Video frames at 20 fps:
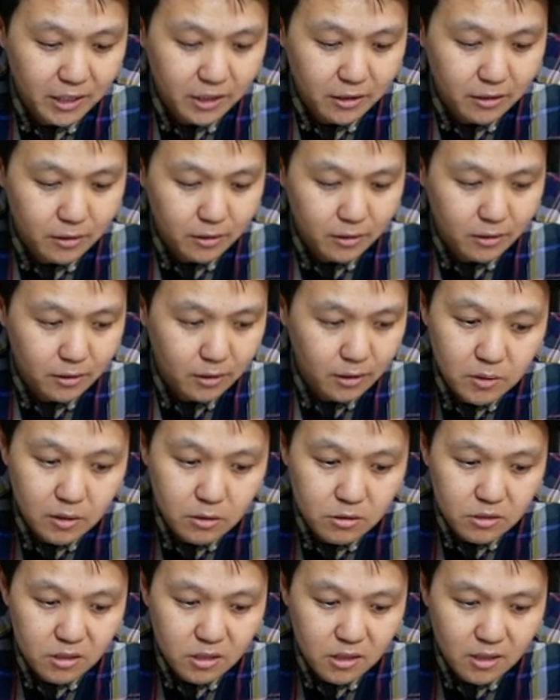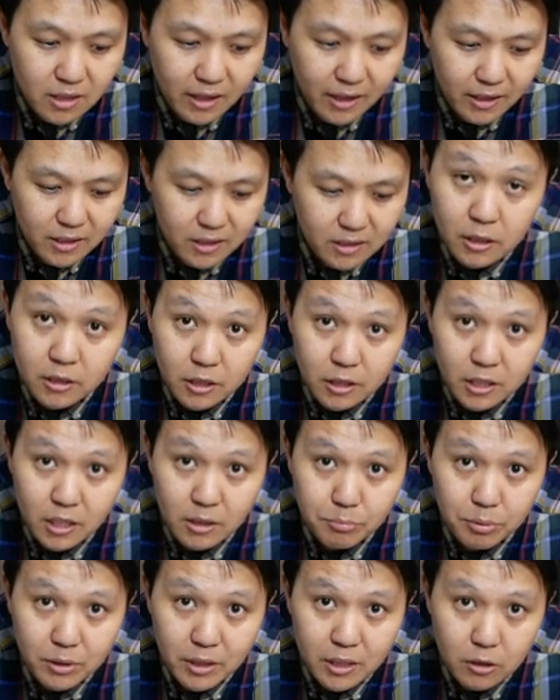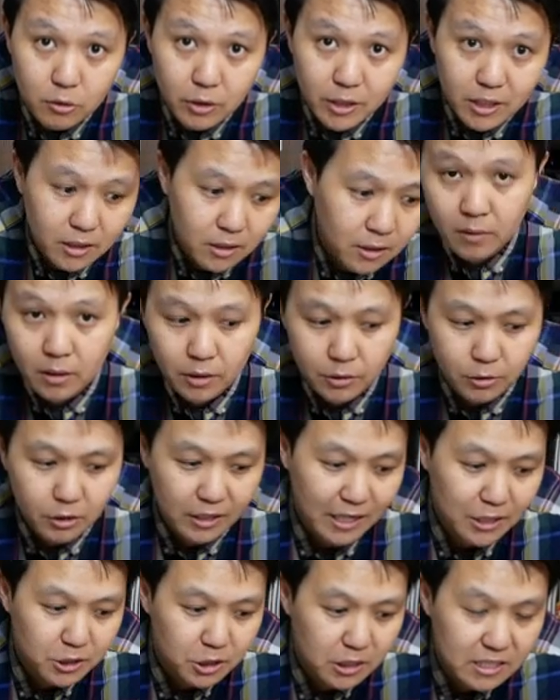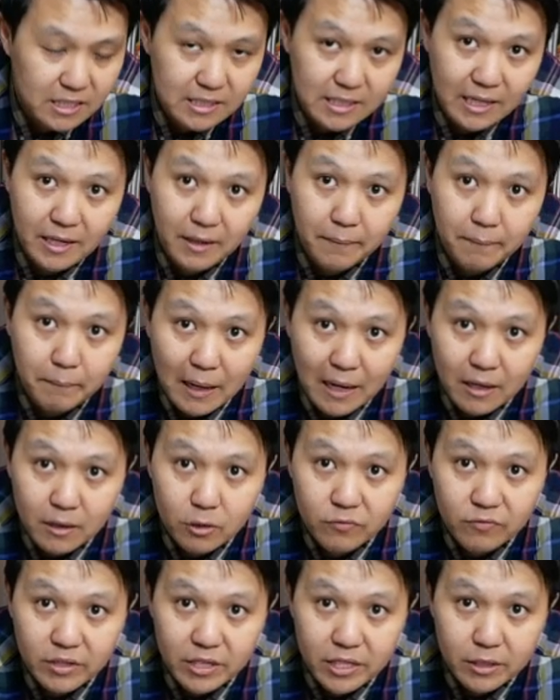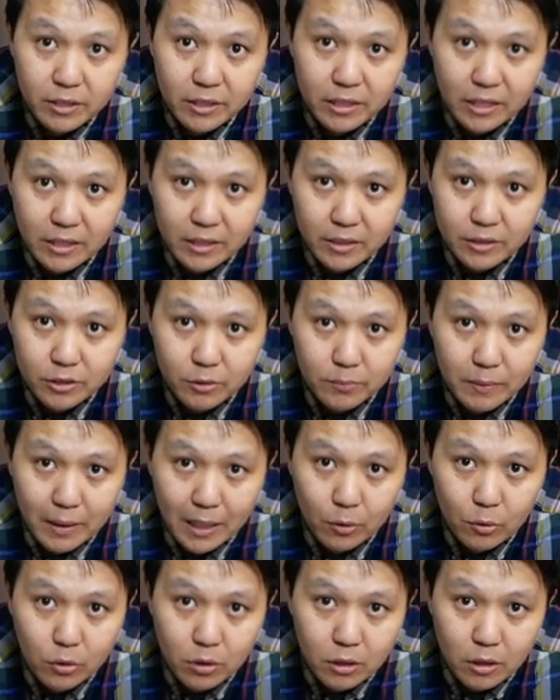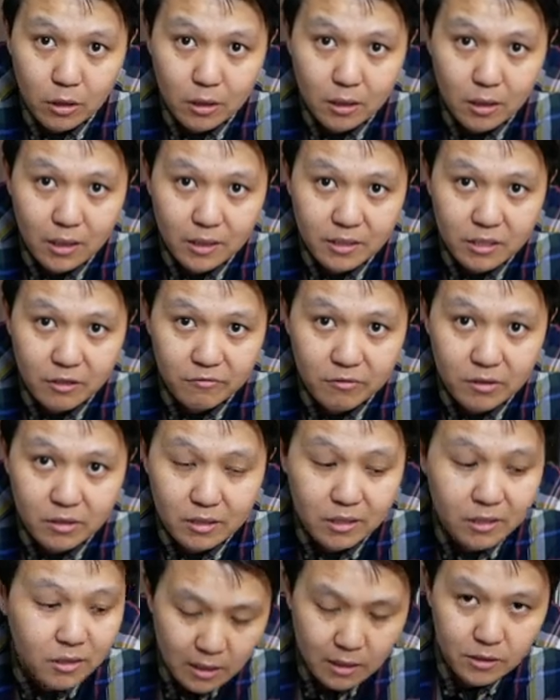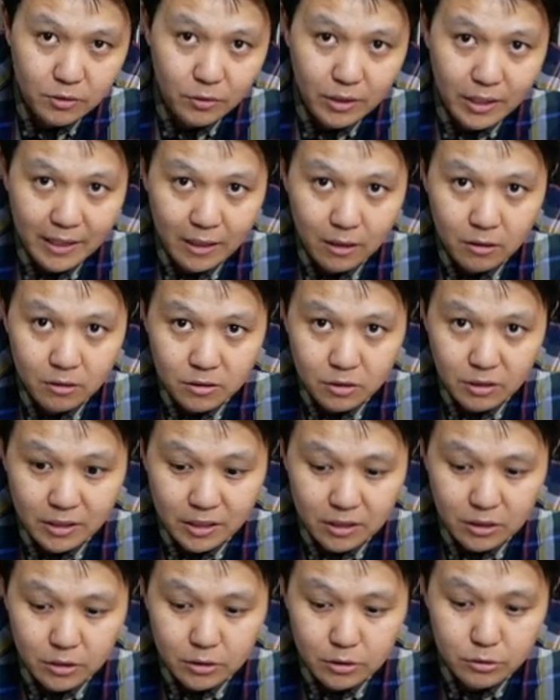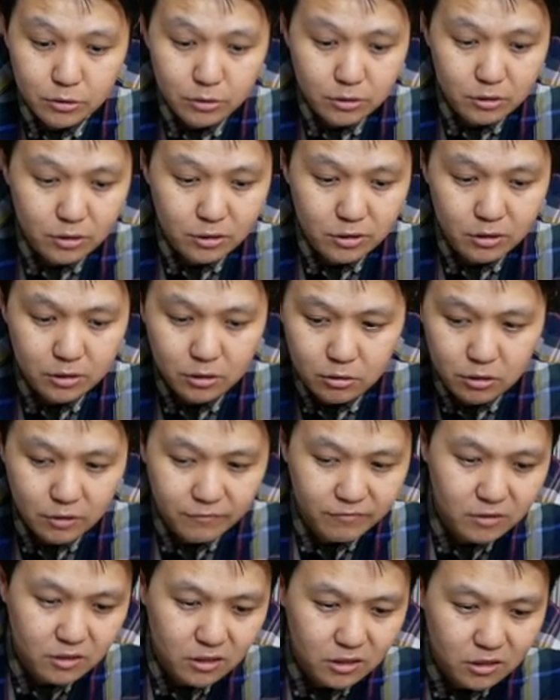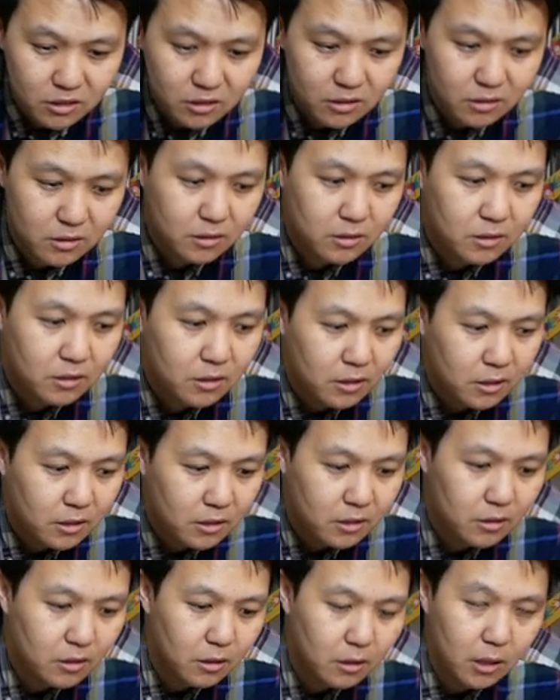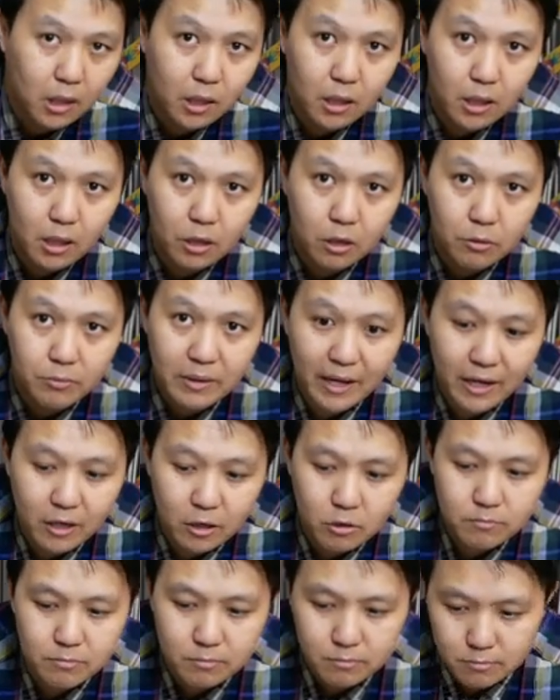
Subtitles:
here, you see that it's cooking pretty quick. You can actually slide it back over here and then your pie will cook a lot differently. So anyhow, so yeah, those are the two differences. I hope that helped.